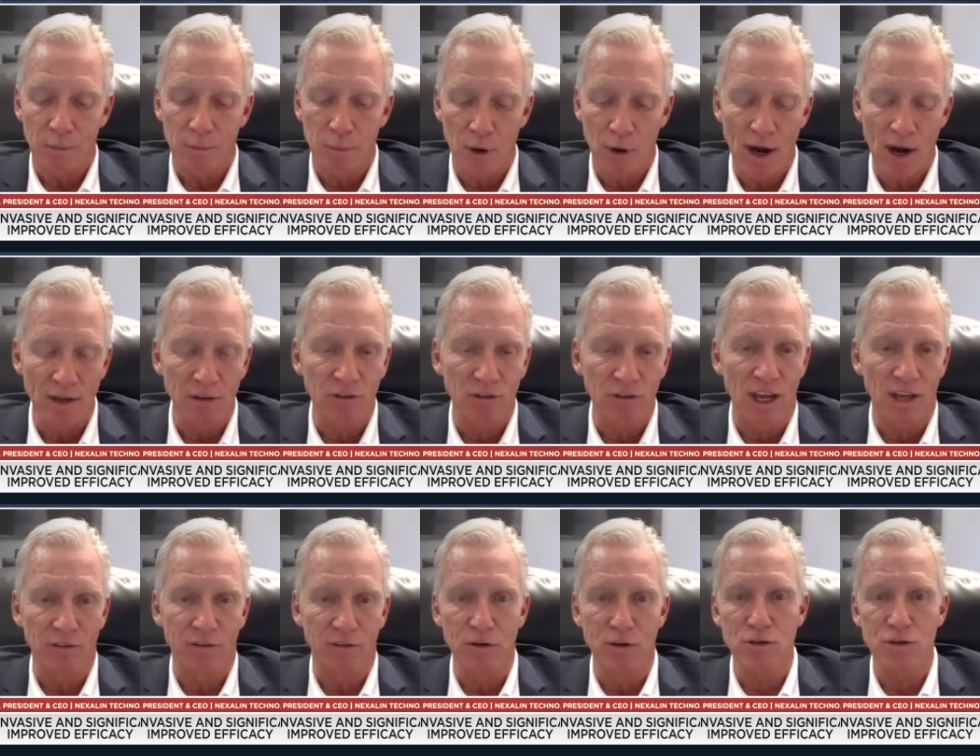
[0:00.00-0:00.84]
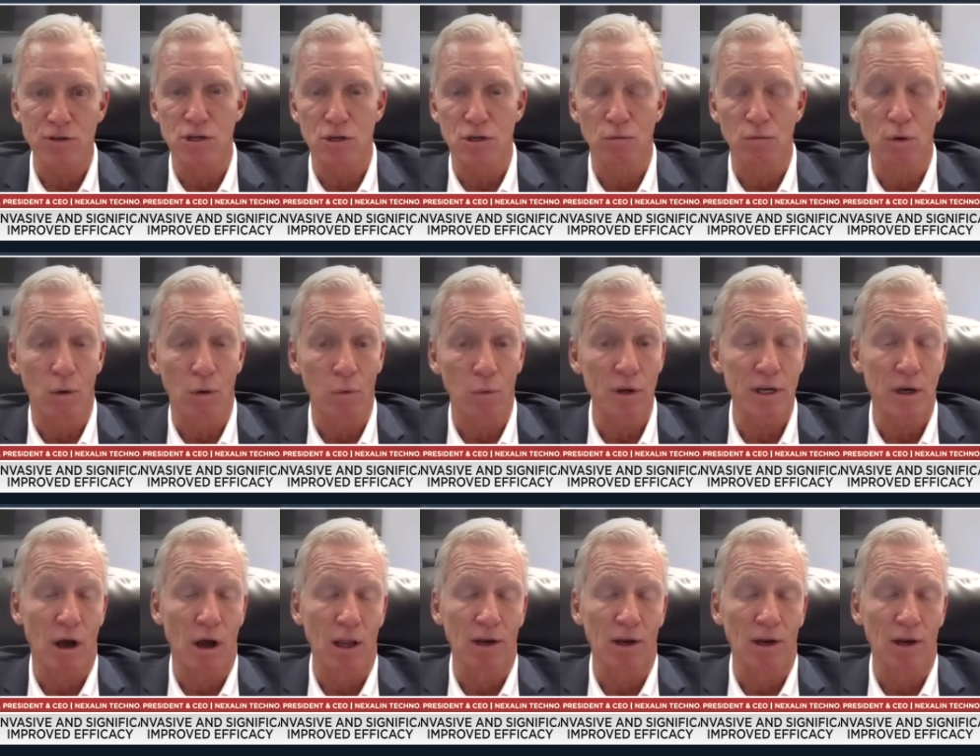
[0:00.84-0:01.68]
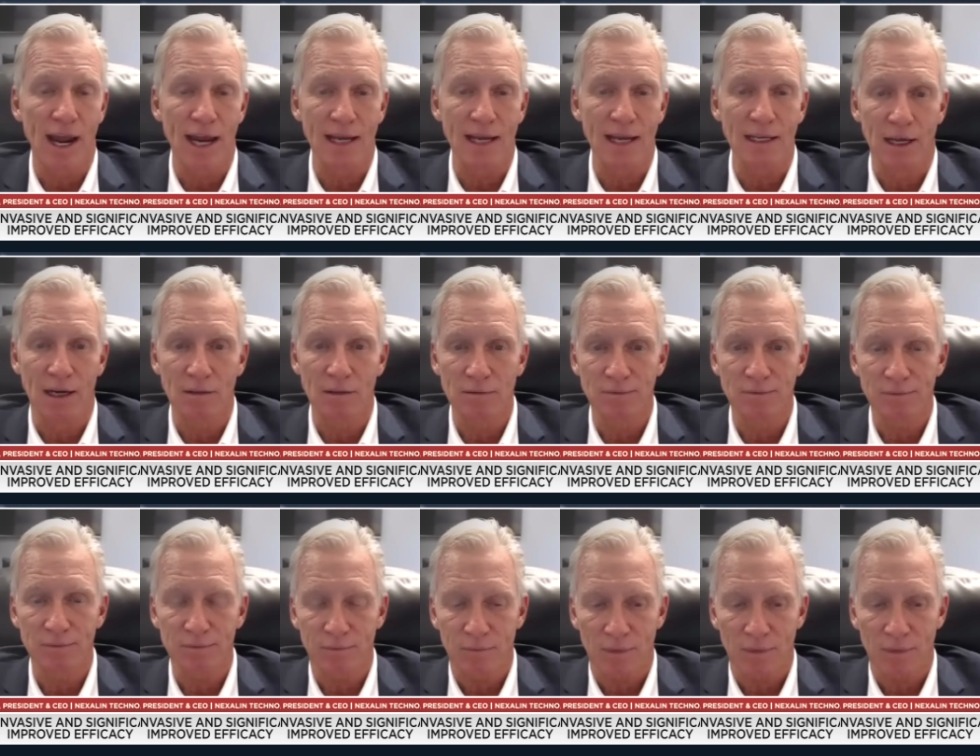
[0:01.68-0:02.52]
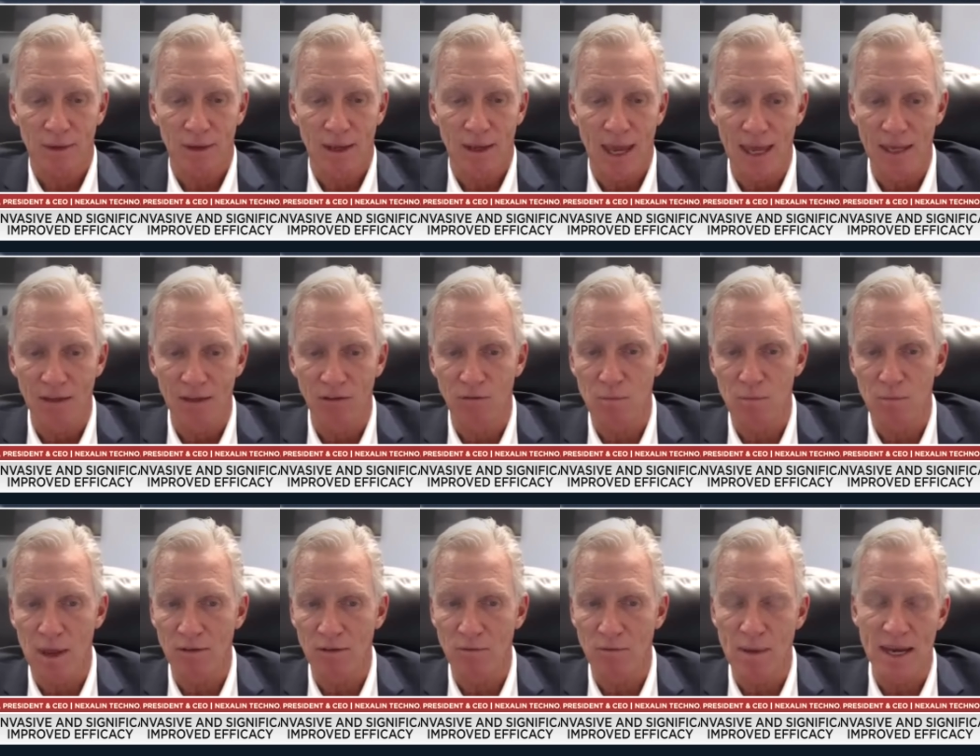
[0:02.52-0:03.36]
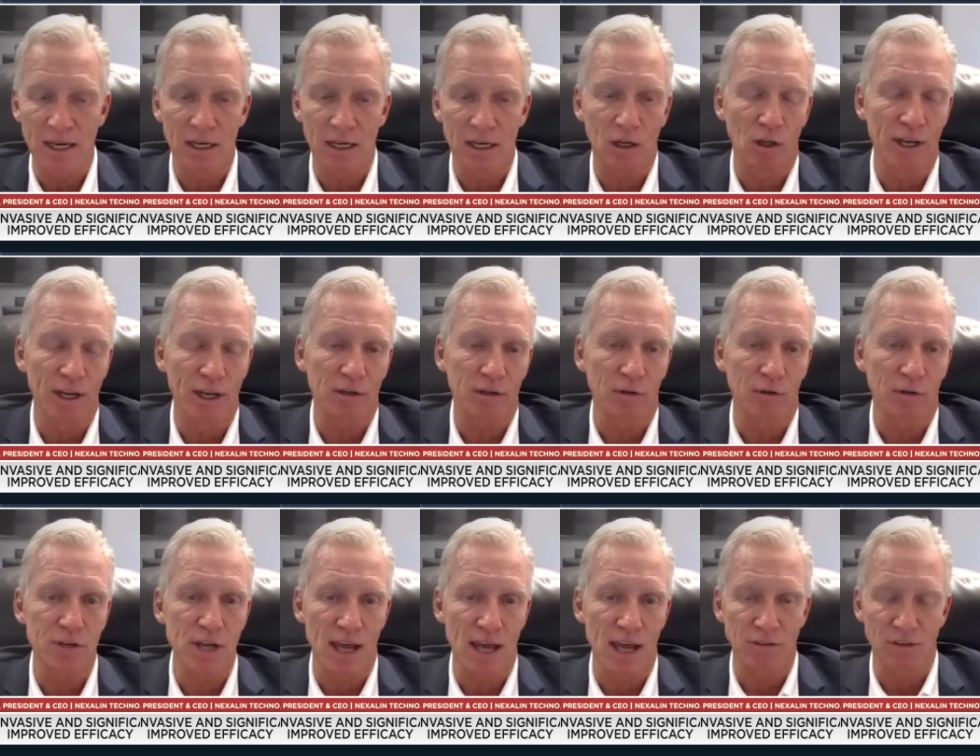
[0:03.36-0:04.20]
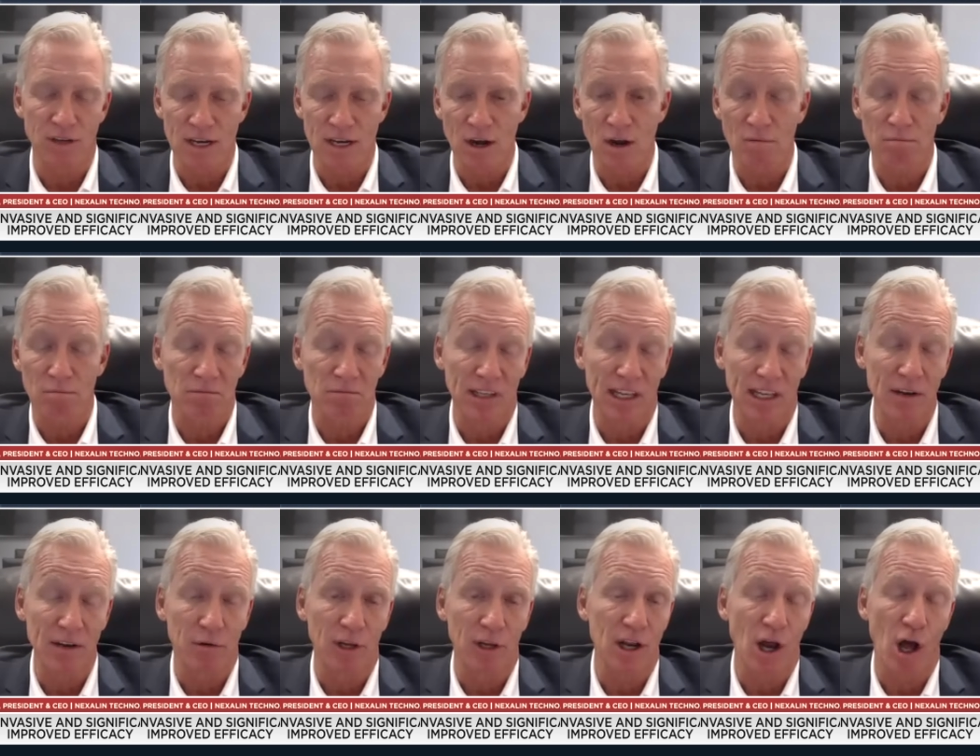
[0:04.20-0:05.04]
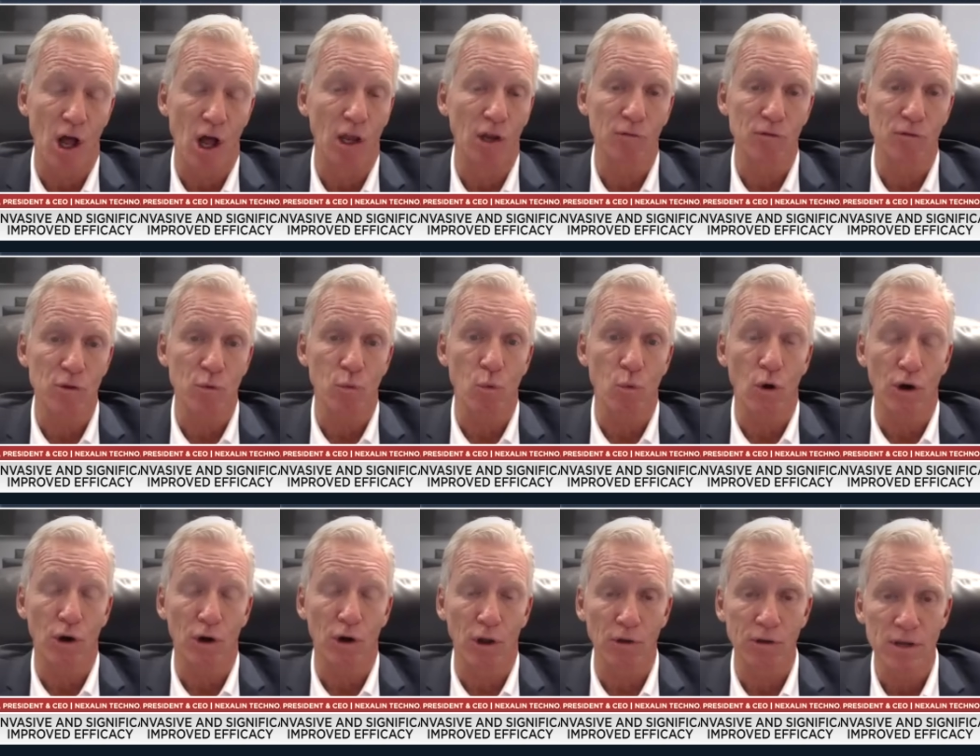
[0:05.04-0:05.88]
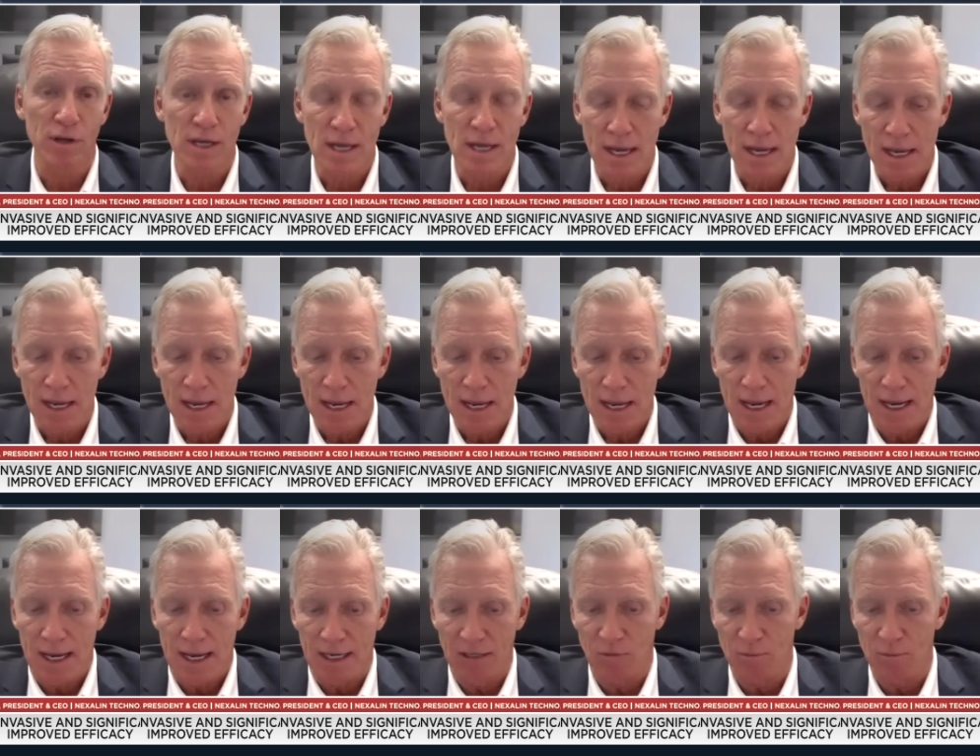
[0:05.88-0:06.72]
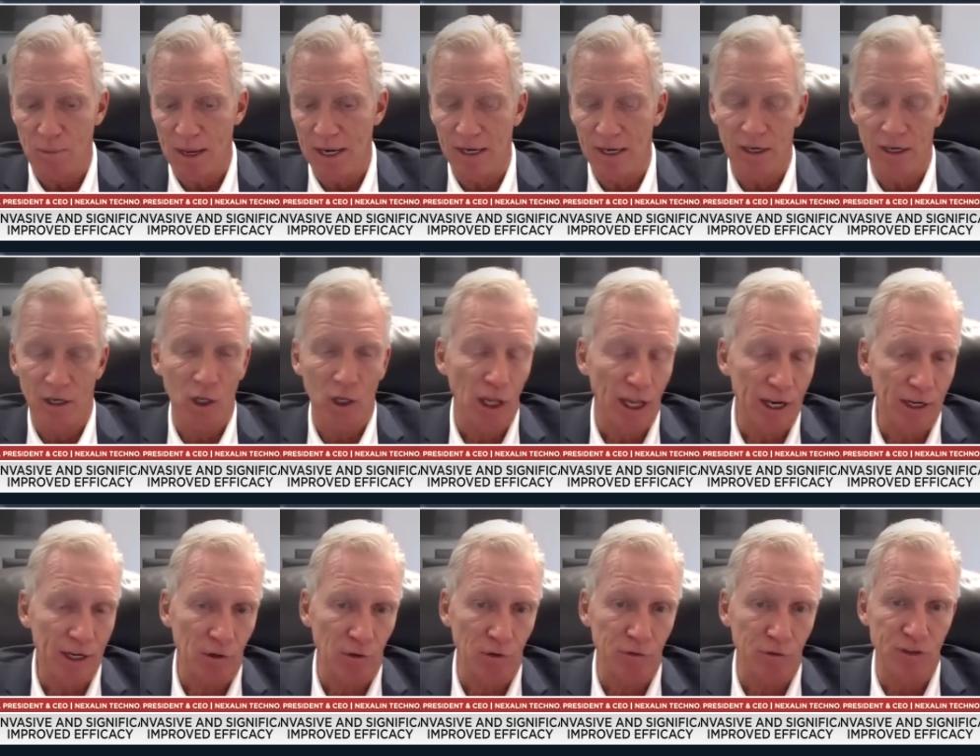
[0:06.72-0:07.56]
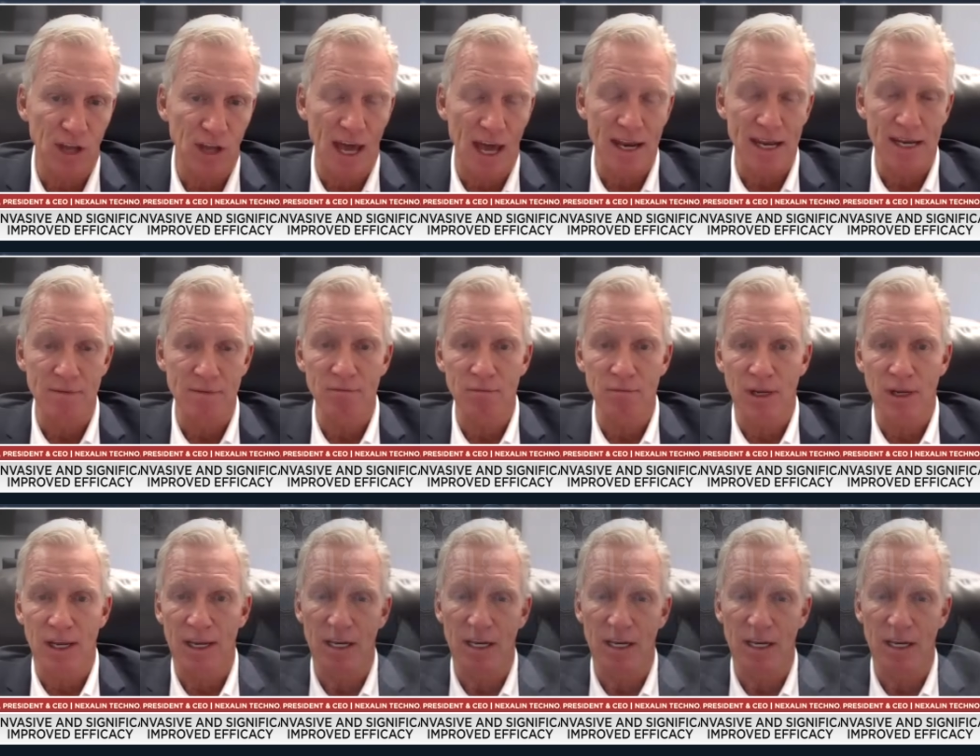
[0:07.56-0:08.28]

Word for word: the predecessor to what we call our Halo has, has been in clinical testing literally all over the world. It's been in a clinical setting